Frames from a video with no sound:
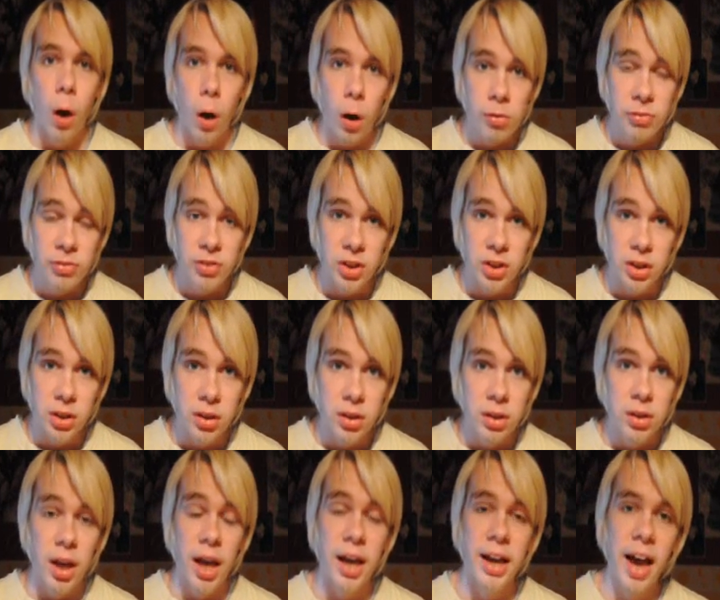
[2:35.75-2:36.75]
often
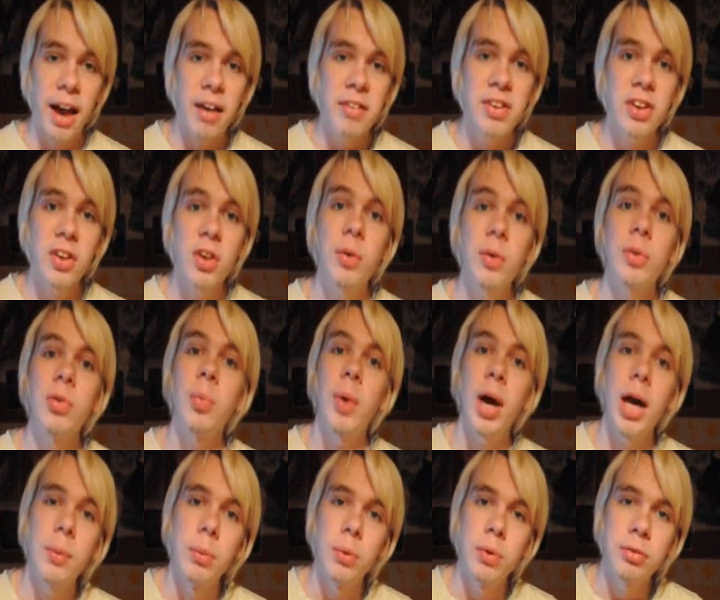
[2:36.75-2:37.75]
a character who is a
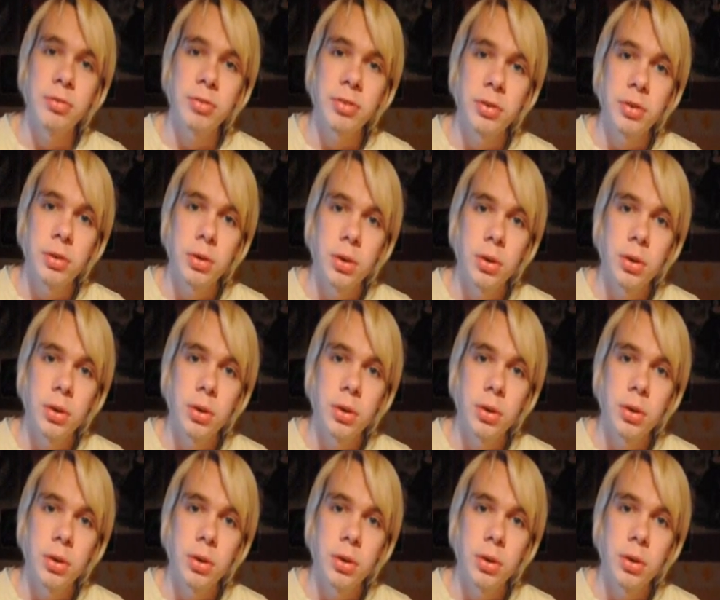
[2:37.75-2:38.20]
werewolf